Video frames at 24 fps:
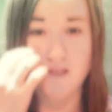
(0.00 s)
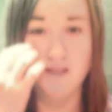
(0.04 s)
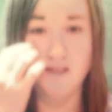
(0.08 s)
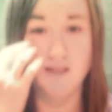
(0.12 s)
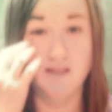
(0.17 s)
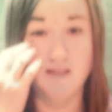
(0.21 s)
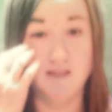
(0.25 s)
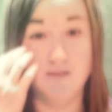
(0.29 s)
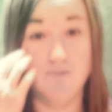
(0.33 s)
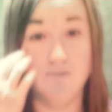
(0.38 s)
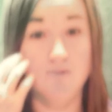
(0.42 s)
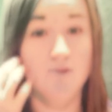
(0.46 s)

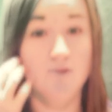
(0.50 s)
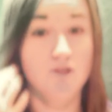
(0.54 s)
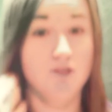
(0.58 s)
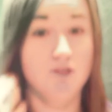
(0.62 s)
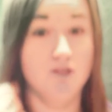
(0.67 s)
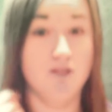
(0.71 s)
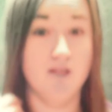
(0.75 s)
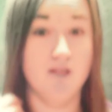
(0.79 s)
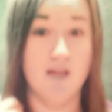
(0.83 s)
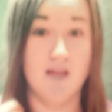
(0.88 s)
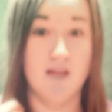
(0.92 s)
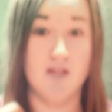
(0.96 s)
It's a really
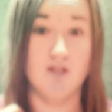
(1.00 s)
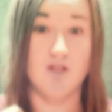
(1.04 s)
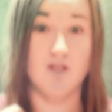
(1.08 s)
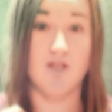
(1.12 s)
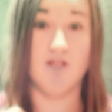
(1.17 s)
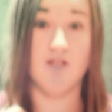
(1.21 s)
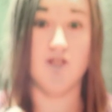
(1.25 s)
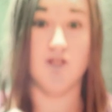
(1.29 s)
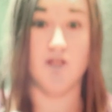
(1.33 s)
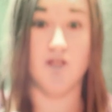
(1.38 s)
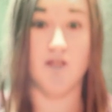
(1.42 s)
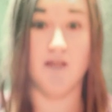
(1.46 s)
good
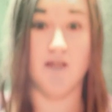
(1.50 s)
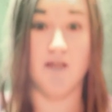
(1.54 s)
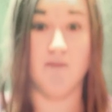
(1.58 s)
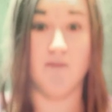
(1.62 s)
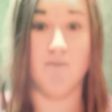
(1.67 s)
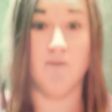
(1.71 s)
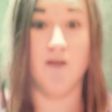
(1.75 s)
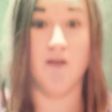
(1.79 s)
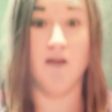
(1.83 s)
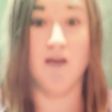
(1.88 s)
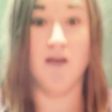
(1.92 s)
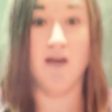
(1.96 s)
education
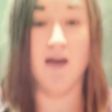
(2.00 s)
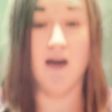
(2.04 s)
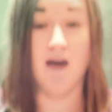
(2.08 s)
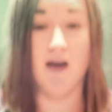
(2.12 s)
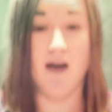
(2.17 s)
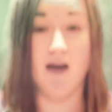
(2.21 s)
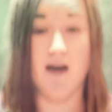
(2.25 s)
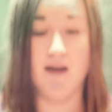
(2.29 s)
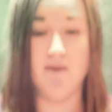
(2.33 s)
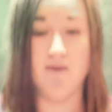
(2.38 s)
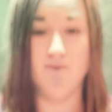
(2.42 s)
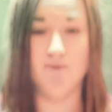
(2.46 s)
game.
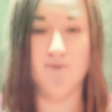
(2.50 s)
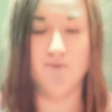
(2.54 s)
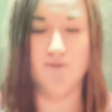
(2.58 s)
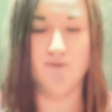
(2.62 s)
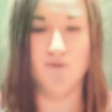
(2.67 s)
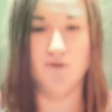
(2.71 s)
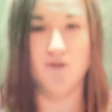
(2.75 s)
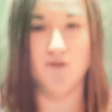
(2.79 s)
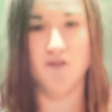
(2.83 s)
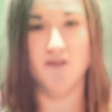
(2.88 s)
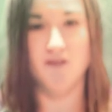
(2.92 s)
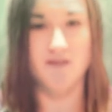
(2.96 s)
I
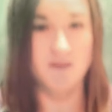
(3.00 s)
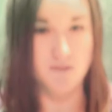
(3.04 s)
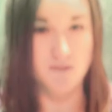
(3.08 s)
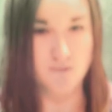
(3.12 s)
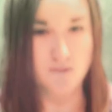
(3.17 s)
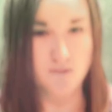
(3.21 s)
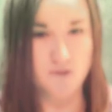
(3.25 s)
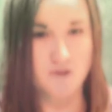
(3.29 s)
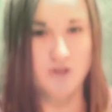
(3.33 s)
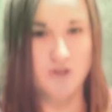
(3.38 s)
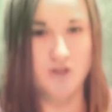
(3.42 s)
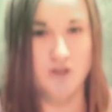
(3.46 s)
prefer it's a
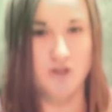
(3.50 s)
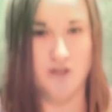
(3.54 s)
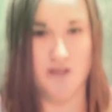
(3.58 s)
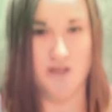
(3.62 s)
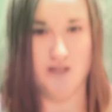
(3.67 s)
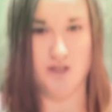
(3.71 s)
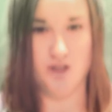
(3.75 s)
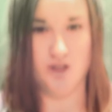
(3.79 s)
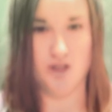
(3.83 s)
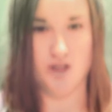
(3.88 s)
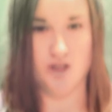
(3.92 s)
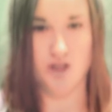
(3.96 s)
really good
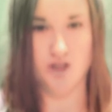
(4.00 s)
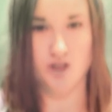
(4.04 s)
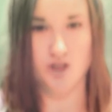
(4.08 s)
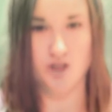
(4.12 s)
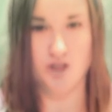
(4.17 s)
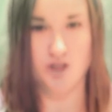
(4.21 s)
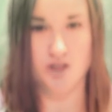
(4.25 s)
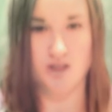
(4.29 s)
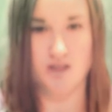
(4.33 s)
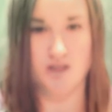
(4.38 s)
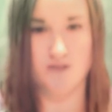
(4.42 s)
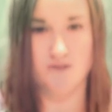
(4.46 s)
education.
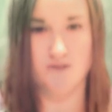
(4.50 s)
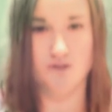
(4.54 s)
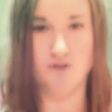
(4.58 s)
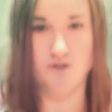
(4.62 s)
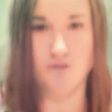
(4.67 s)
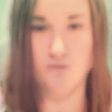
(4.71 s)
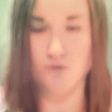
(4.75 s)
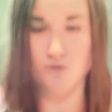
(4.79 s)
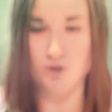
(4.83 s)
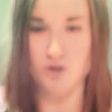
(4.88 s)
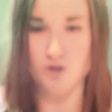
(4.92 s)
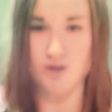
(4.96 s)
It gives you
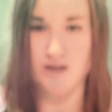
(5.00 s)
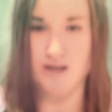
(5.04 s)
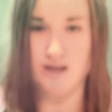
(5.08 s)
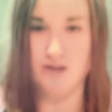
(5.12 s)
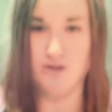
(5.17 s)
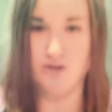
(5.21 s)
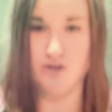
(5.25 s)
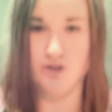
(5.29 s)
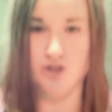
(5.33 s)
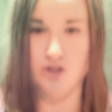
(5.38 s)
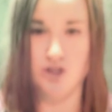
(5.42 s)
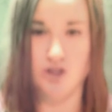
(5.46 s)
world
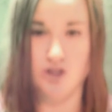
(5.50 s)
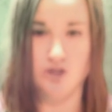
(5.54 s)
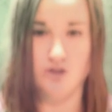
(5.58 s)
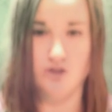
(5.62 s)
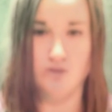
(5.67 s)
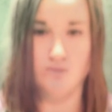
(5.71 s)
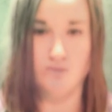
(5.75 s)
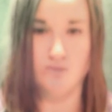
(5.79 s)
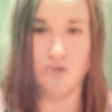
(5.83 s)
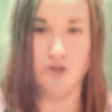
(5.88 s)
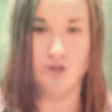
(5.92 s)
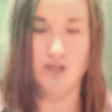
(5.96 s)
knowledge in your
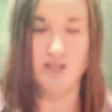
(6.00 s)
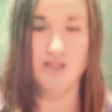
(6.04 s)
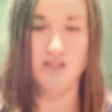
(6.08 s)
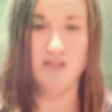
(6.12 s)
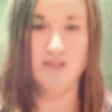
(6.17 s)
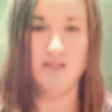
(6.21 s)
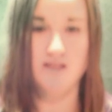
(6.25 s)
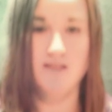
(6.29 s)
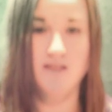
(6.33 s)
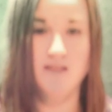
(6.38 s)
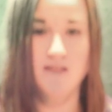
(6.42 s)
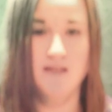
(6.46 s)

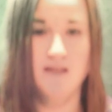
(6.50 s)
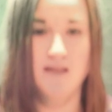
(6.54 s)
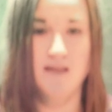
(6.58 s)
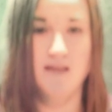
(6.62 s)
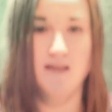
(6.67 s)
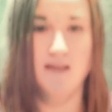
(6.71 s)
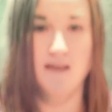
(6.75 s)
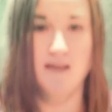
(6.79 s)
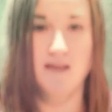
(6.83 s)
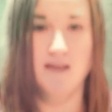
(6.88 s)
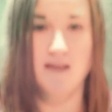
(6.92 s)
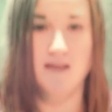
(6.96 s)
brains.
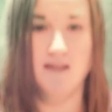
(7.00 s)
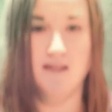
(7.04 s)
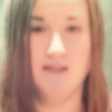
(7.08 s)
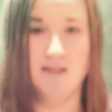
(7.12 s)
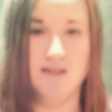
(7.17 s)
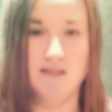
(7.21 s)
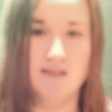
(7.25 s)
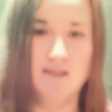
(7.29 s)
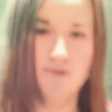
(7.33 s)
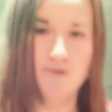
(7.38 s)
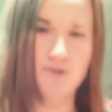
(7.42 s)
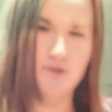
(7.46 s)
And
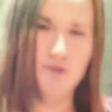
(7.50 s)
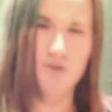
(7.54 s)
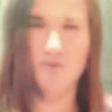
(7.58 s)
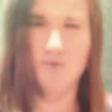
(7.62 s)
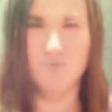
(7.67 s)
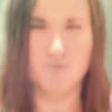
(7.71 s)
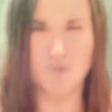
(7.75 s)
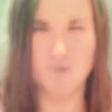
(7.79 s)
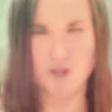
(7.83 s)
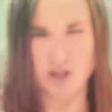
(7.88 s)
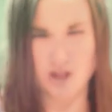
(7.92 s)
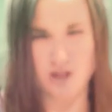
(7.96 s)
it gives you
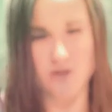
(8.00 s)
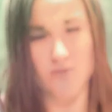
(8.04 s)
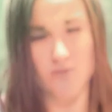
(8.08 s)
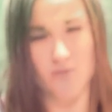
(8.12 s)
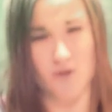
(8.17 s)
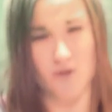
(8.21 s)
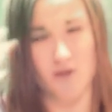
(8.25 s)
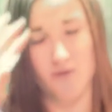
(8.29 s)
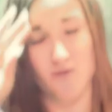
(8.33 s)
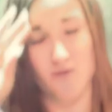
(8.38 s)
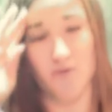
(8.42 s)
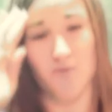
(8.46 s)
a little
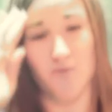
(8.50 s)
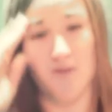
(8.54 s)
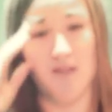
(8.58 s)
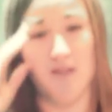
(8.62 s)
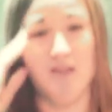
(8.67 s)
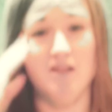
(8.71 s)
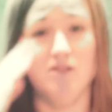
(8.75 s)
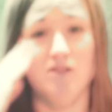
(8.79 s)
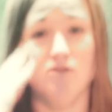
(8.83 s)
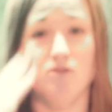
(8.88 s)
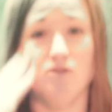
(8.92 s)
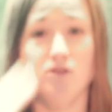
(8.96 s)
break from
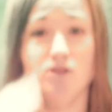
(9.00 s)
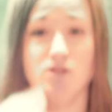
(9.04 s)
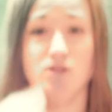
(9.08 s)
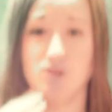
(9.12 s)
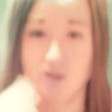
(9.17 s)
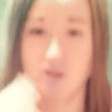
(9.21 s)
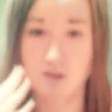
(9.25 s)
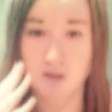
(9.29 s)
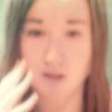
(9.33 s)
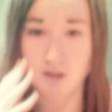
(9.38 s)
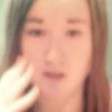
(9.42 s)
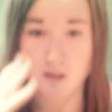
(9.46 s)
Candy
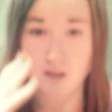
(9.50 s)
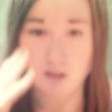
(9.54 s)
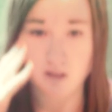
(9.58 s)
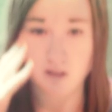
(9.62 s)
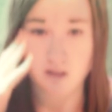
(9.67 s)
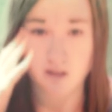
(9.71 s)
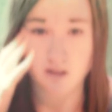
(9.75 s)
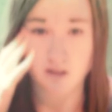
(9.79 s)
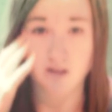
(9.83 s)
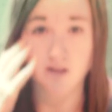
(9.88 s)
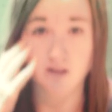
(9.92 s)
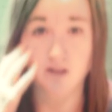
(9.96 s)
Crush.
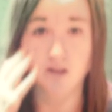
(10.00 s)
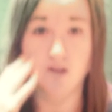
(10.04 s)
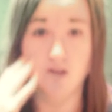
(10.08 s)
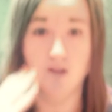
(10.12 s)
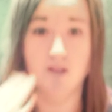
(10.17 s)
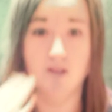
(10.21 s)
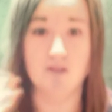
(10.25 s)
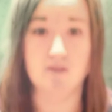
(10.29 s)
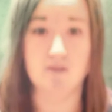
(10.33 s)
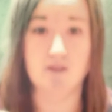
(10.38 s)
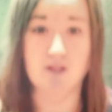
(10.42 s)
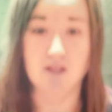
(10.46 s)
You know, it
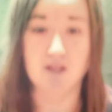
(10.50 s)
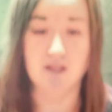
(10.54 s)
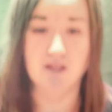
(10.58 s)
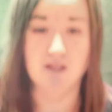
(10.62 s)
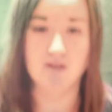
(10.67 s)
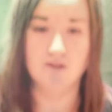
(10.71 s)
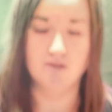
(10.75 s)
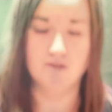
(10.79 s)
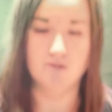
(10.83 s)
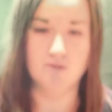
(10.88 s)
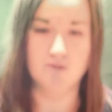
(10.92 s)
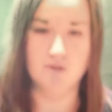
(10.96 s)
gives you
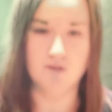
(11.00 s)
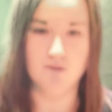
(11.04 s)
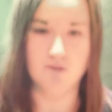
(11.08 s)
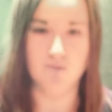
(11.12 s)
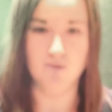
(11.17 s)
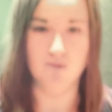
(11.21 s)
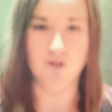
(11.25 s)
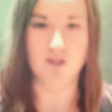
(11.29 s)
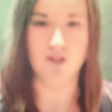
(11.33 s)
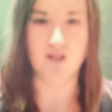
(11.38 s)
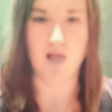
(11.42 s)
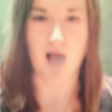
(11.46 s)
a little
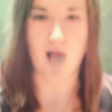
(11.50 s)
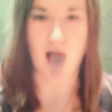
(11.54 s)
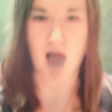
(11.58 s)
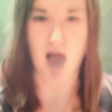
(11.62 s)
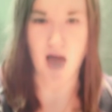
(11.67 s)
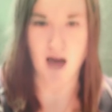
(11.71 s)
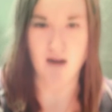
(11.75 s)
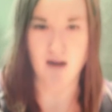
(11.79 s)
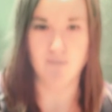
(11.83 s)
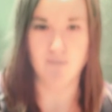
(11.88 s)
break. Yeah.